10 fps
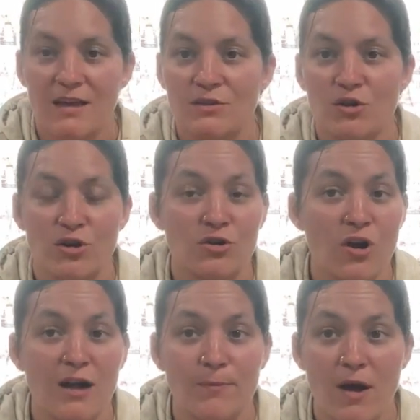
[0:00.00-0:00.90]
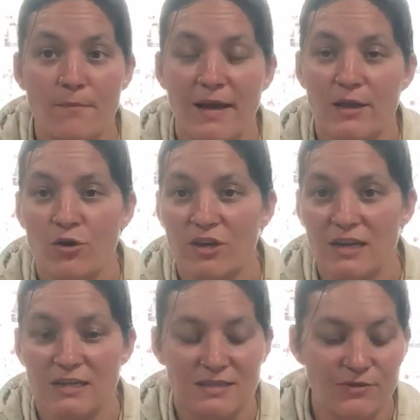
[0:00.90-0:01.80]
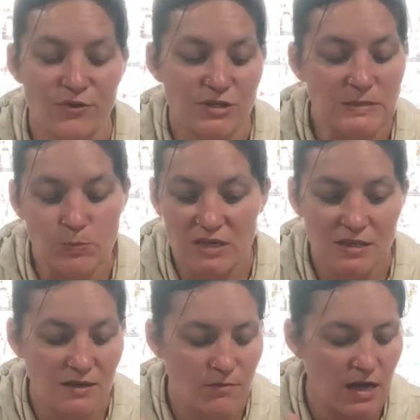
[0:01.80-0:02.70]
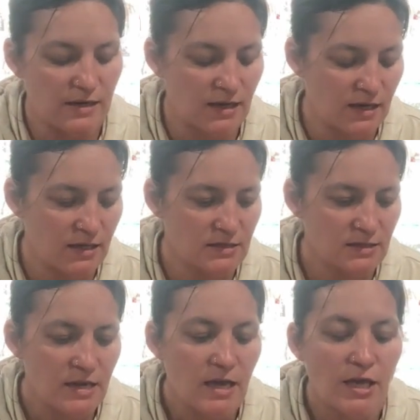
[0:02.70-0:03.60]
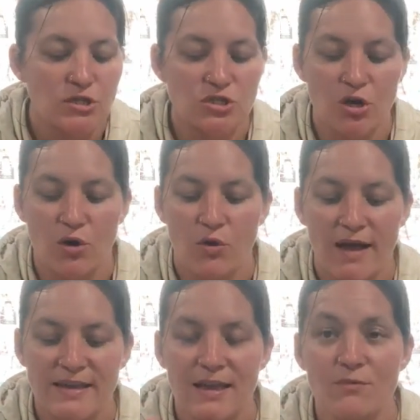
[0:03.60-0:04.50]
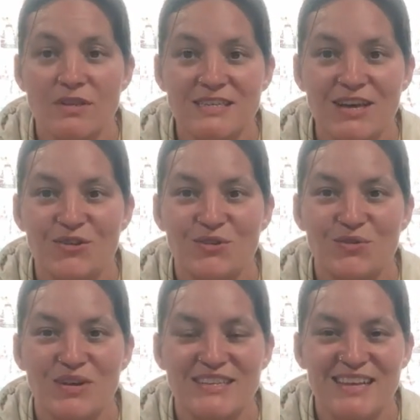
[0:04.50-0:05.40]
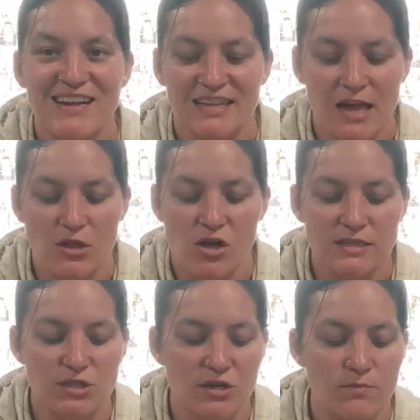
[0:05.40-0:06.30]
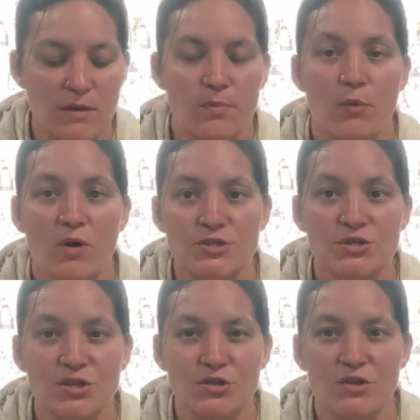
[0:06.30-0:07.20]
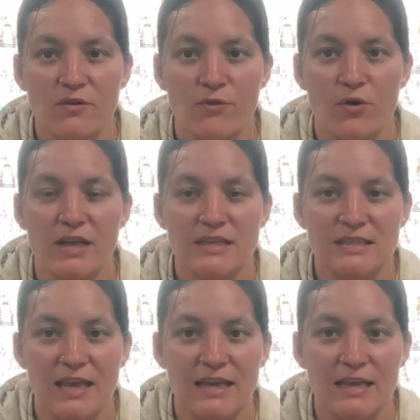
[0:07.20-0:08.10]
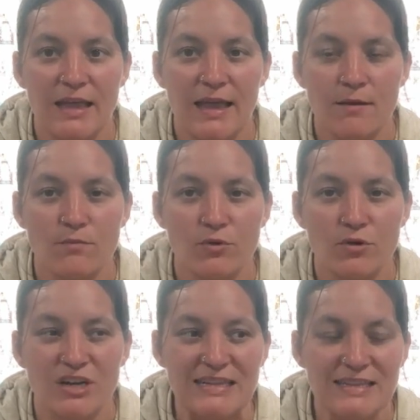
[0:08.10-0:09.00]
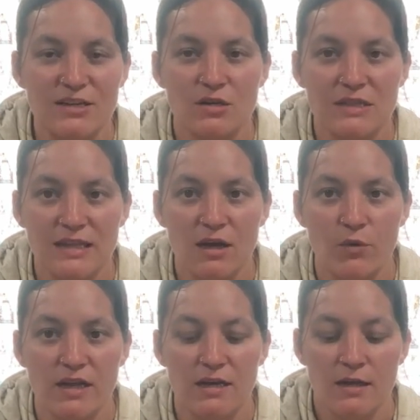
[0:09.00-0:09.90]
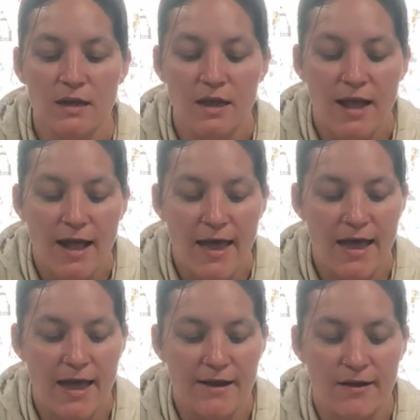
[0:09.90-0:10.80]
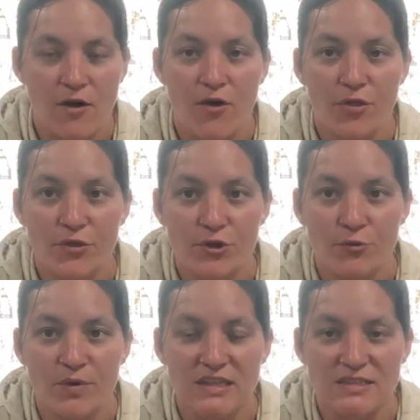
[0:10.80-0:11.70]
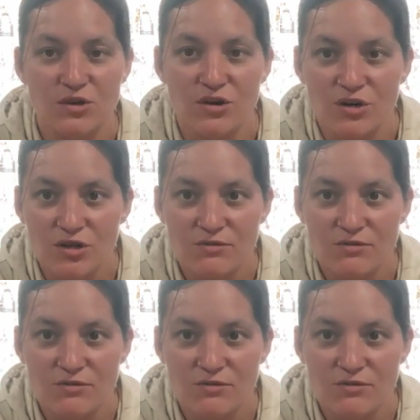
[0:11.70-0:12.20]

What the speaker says: Your crock pot might cook at a different speed than mine does. So I can't really tell you exactly how long it's gonna be, but what you're gonna look for is a amber clear liquid and all the little bits are